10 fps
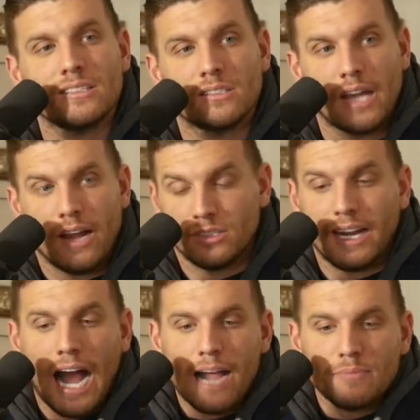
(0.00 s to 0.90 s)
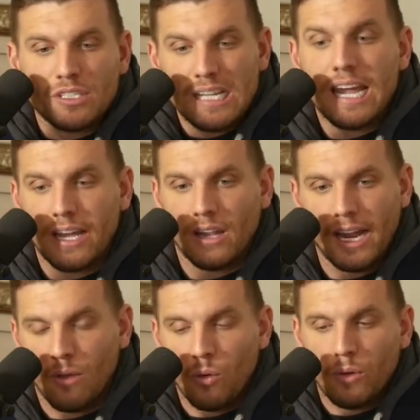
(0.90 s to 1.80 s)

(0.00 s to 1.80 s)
sales like i'm seeing it like we,